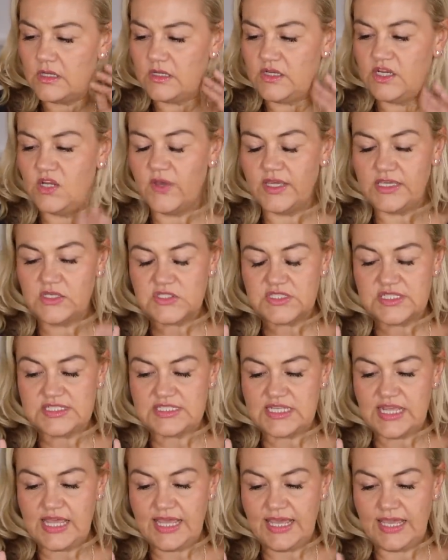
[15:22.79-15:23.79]
You know, I used to
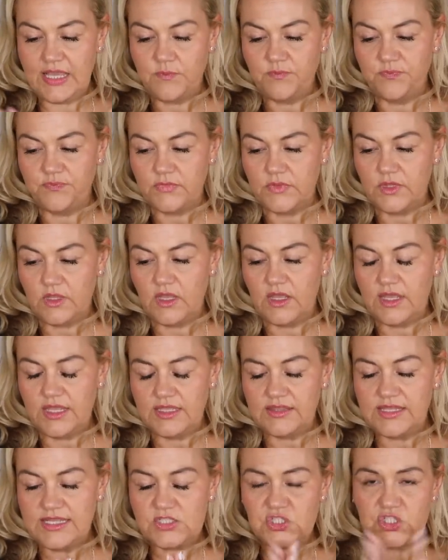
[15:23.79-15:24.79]
say
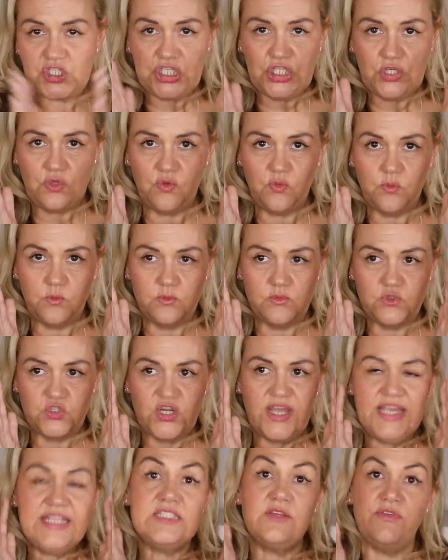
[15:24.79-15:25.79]
there's two
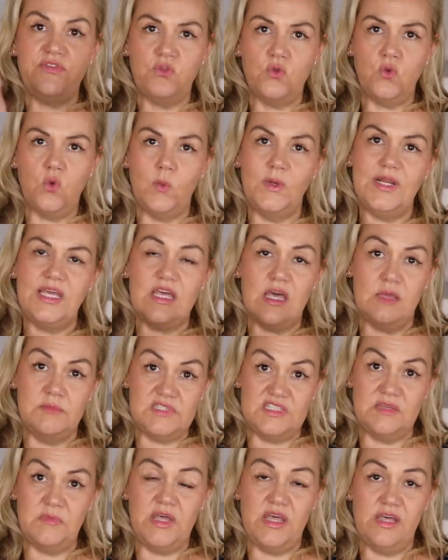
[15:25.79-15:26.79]
trains of thought when it
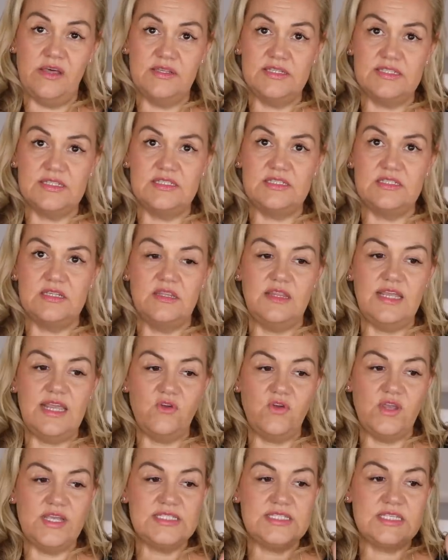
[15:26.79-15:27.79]
comes to masks.
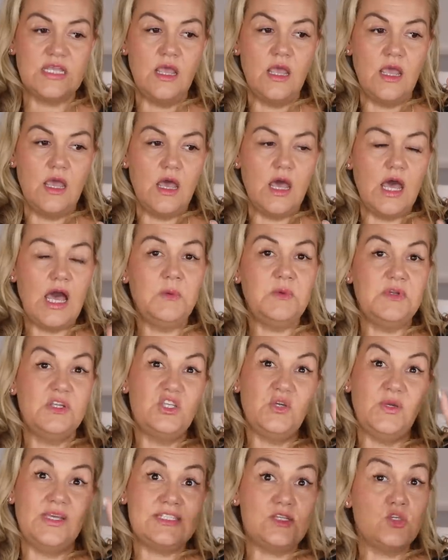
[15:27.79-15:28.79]
There is, I'm going
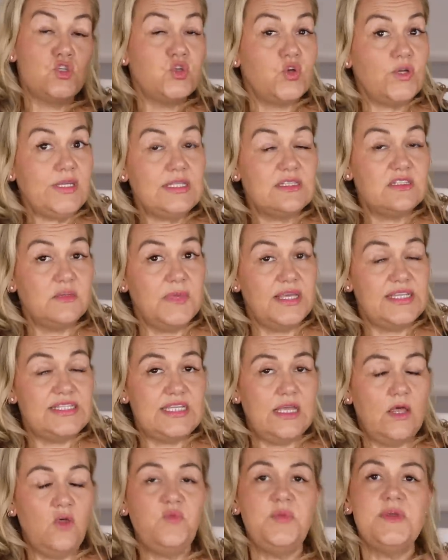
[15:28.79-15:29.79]
to do it as a treat to
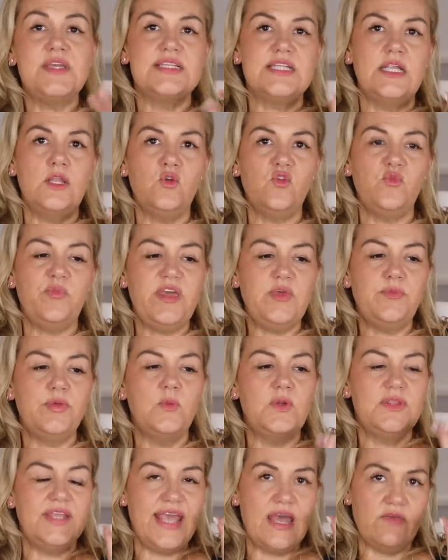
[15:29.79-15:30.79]
myself, because a lot of
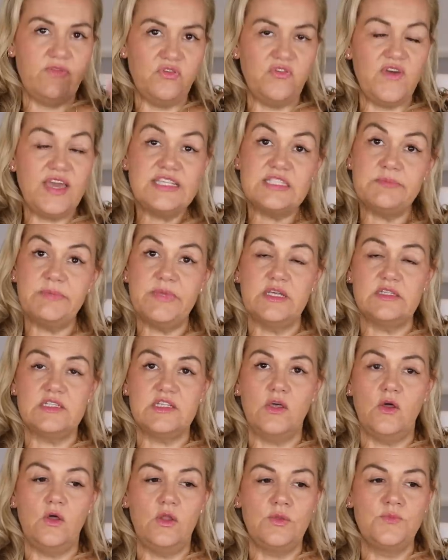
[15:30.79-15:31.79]
people, when they have a face
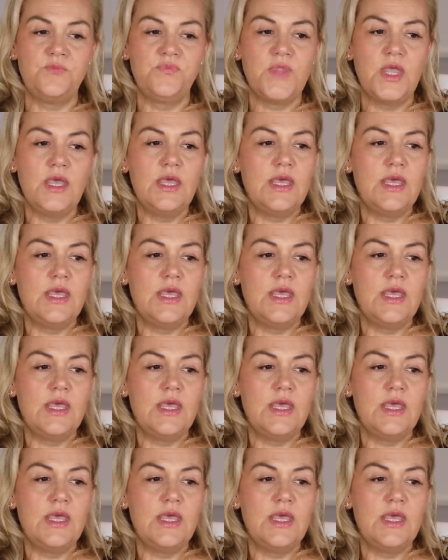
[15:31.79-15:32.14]
mask on,